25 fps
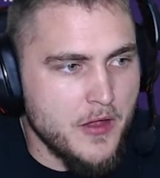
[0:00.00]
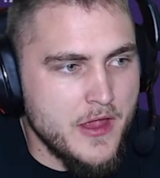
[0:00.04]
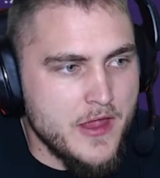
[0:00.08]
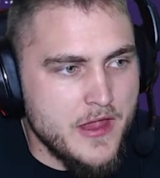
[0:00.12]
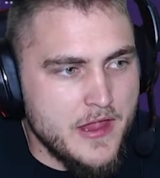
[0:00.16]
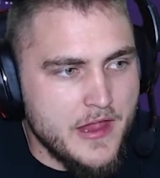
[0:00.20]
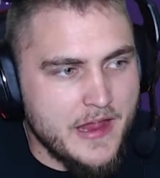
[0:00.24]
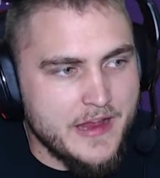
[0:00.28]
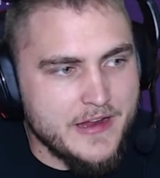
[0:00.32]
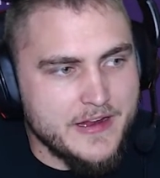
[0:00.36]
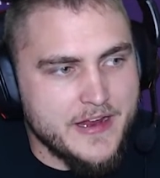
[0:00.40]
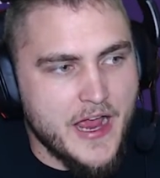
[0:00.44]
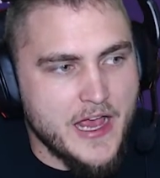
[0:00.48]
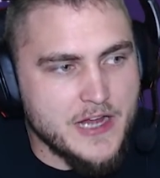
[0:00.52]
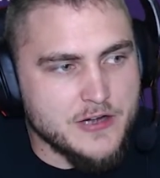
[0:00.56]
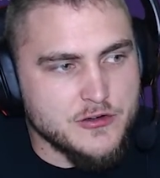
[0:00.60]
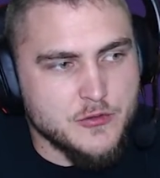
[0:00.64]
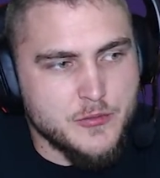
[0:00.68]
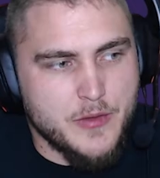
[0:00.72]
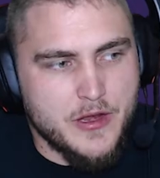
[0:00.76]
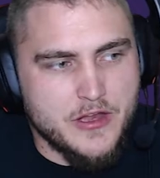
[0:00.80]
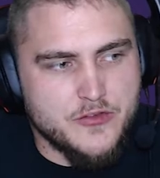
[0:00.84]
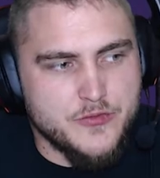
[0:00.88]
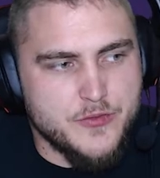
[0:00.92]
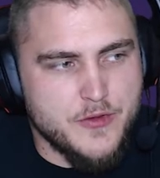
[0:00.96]
It kind of
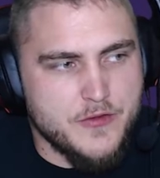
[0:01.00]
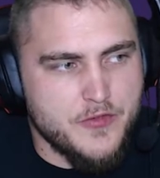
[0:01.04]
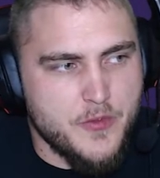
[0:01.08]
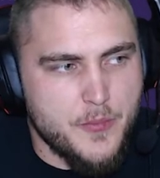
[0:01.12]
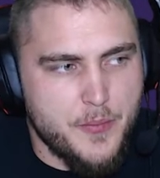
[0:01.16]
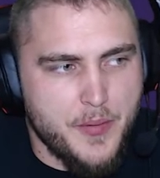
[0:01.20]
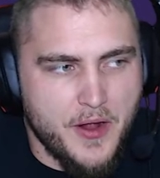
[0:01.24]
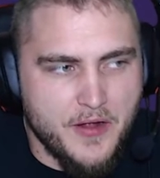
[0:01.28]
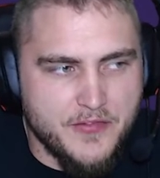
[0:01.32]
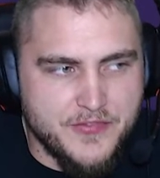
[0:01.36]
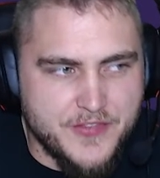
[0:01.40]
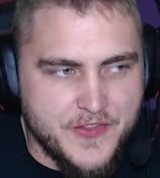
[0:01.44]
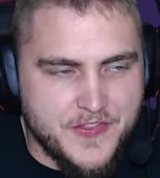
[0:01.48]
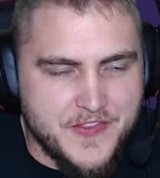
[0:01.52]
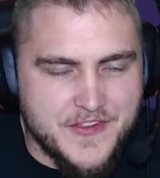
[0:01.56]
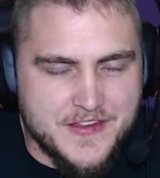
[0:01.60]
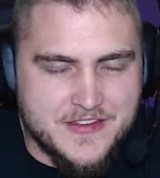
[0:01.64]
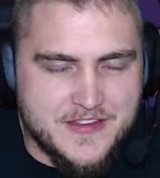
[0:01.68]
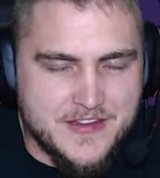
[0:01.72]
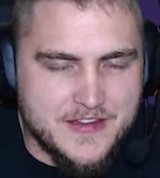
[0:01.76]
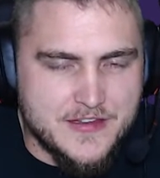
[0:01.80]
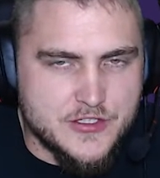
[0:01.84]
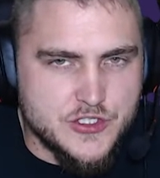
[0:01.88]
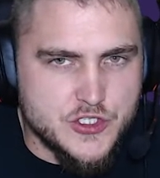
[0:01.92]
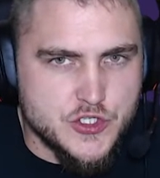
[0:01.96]
reminds me of the buff that they
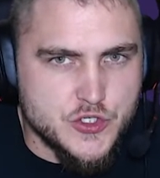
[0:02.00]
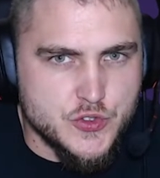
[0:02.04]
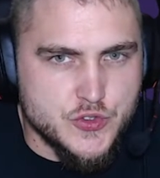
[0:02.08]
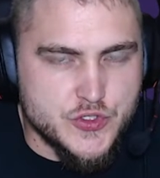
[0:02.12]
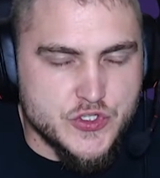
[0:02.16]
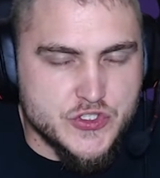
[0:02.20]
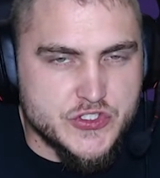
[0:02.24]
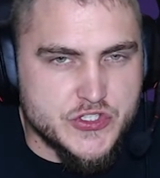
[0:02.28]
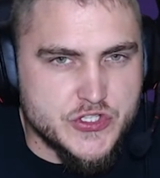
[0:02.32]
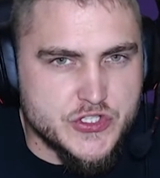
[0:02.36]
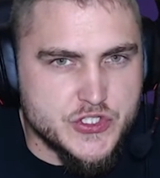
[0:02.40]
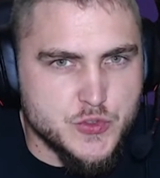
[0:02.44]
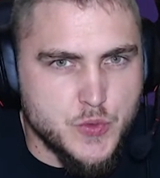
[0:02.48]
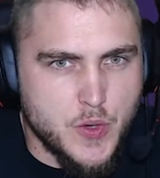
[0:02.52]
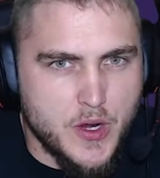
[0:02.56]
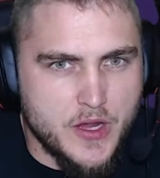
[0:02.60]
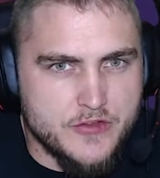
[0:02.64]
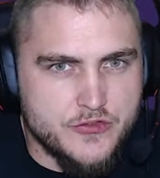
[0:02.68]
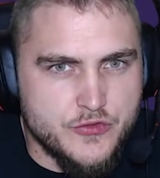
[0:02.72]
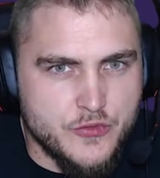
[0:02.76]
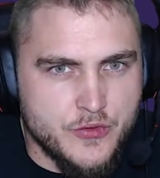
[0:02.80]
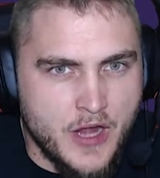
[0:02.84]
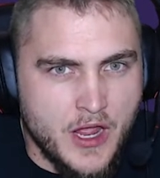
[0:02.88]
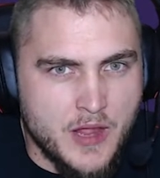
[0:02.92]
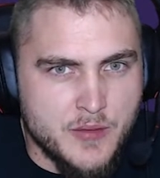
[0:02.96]
did to Decidueye's
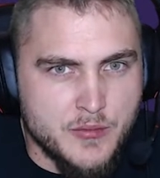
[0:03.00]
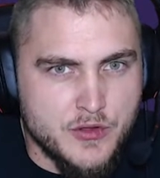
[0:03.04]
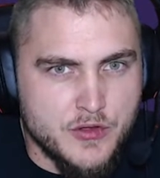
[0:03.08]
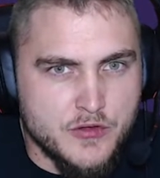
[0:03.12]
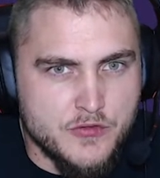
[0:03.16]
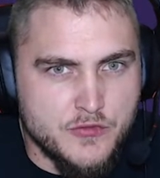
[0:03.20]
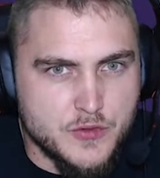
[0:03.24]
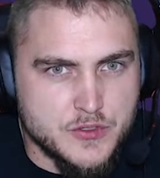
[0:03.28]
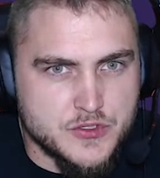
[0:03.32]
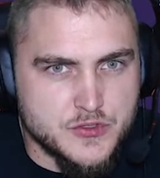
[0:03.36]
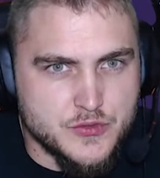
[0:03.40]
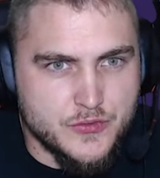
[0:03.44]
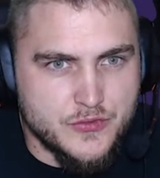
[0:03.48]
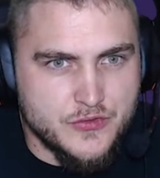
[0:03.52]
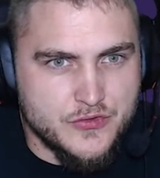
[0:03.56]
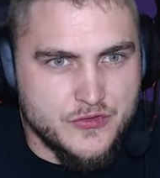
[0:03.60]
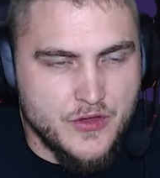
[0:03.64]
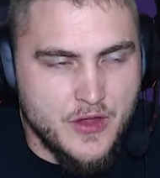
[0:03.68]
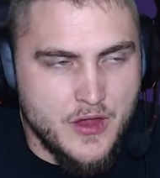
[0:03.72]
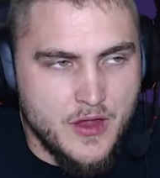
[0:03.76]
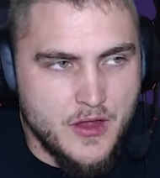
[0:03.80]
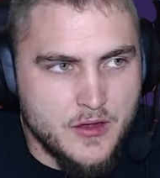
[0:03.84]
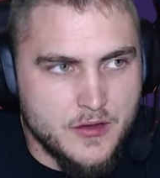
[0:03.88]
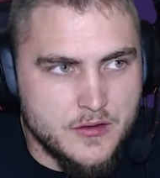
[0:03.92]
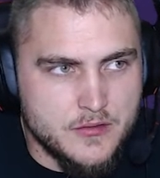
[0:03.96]
Unite move, which was
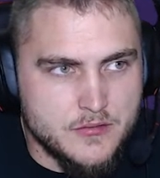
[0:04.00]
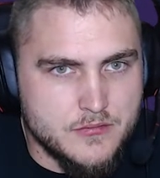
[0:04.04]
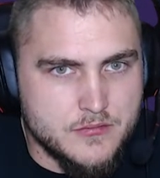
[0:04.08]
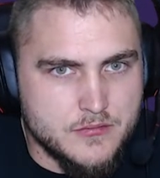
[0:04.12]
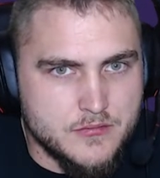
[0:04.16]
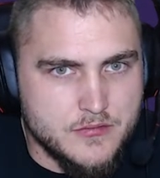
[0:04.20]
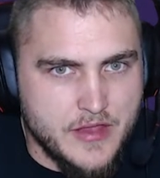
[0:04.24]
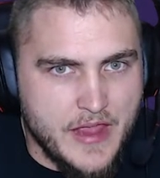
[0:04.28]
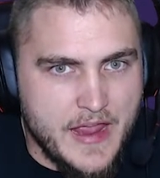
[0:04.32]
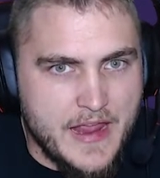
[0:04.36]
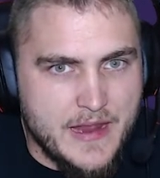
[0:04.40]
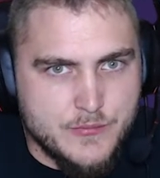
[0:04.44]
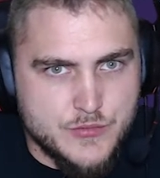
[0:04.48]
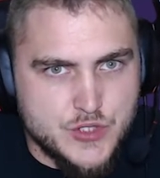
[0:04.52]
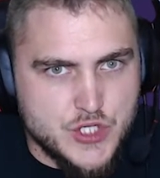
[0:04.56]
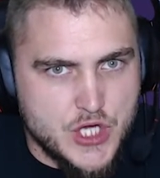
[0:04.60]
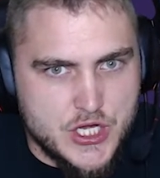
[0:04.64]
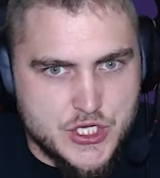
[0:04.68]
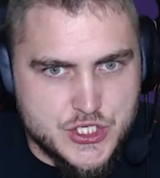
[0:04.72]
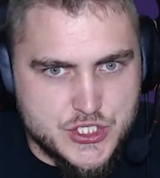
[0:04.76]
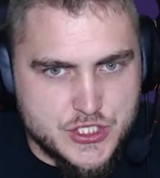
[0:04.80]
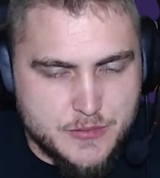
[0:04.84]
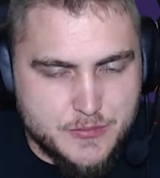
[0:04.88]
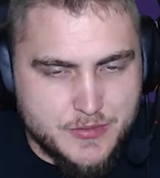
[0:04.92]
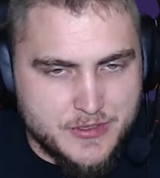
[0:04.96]

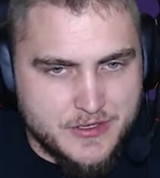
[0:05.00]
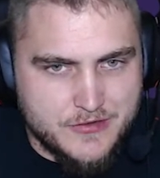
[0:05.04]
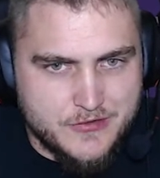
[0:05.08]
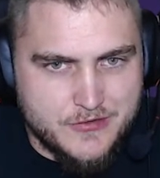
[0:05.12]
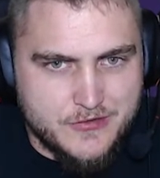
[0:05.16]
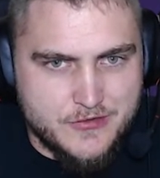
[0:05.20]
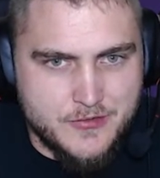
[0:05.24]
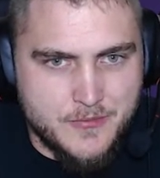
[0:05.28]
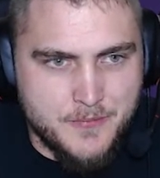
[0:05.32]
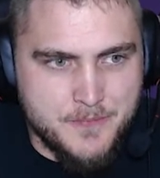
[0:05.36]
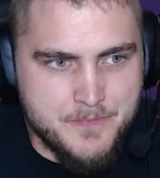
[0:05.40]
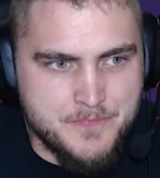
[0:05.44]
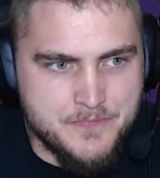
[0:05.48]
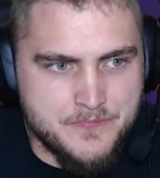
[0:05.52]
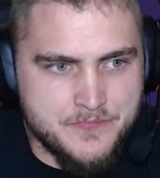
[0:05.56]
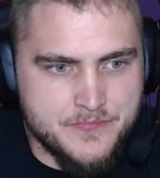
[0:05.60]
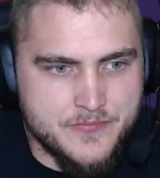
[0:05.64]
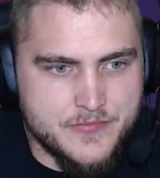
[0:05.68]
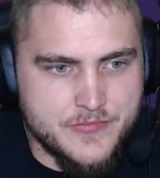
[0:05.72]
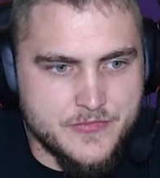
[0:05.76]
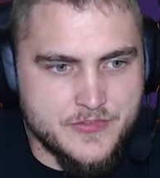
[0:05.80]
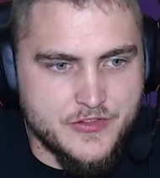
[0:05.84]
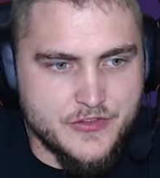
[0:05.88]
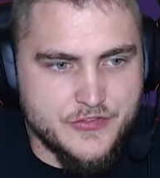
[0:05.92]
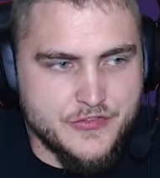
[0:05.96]
game-changing because
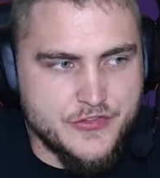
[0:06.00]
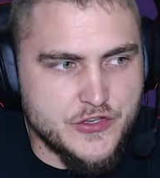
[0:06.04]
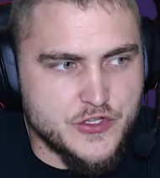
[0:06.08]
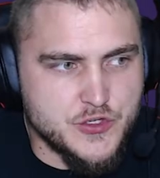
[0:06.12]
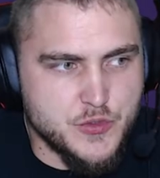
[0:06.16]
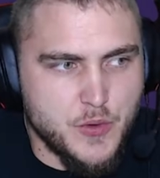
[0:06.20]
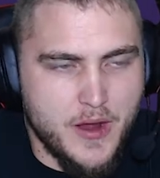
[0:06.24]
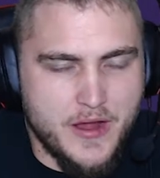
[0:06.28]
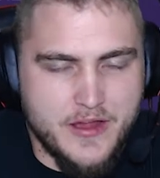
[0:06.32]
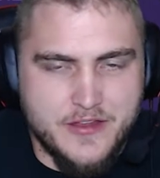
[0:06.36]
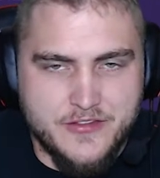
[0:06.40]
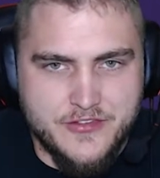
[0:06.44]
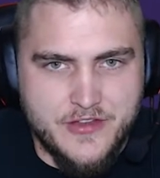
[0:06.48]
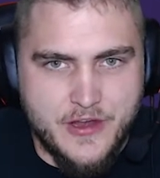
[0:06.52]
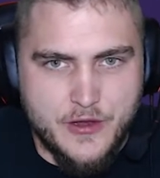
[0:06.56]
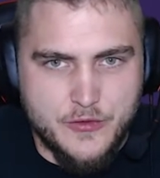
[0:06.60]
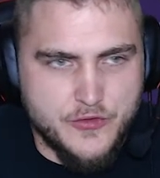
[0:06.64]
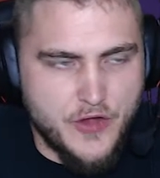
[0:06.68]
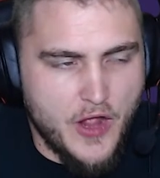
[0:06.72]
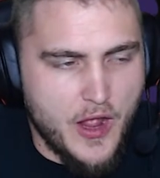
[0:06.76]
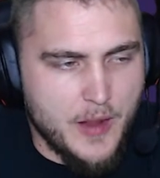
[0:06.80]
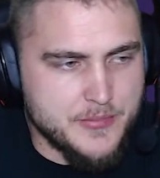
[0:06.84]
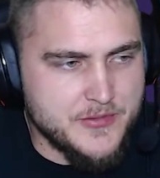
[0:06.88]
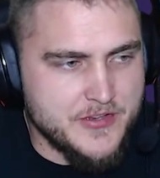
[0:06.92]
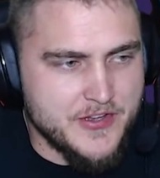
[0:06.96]
Decidueye is now
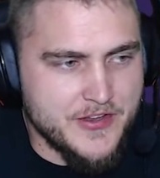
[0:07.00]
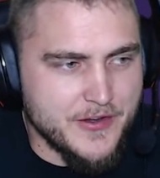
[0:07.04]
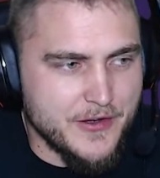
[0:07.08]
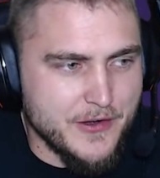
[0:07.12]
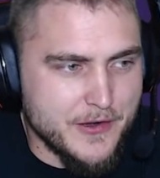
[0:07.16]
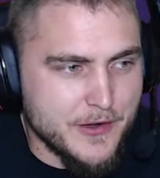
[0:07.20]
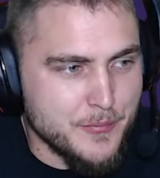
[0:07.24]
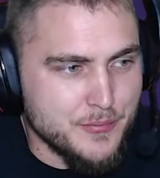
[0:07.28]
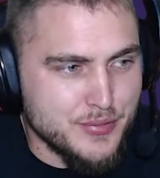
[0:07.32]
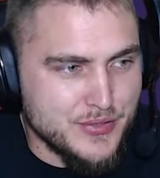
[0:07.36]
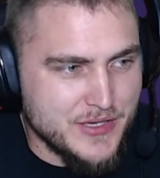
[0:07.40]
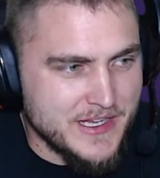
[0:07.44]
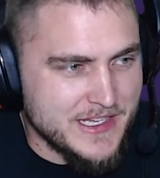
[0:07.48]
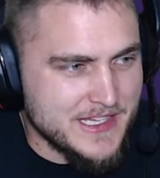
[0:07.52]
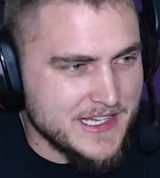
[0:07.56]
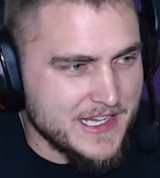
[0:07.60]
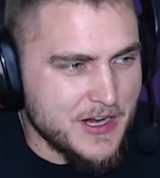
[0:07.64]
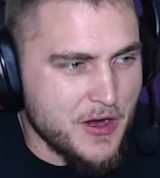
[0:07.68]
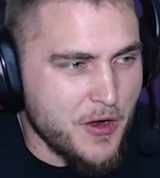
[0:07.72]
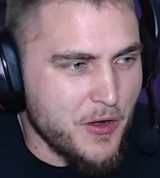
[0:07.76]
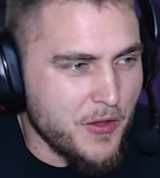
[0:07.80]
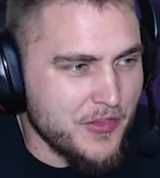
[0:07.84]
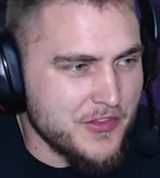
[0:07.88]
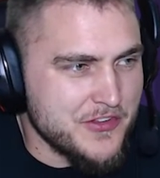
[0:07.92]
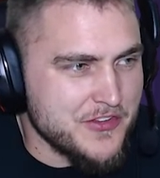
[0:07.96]
top tier and played like
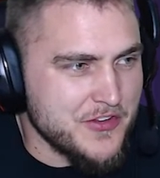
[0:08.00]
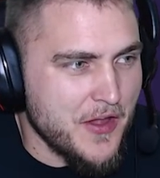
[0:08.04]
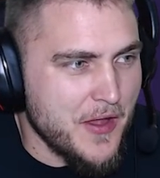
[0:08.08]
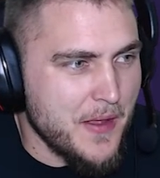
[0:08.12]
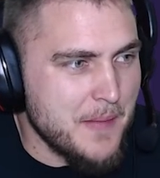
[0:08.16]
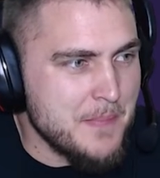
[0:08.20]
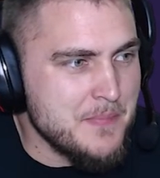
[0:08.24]
all the time.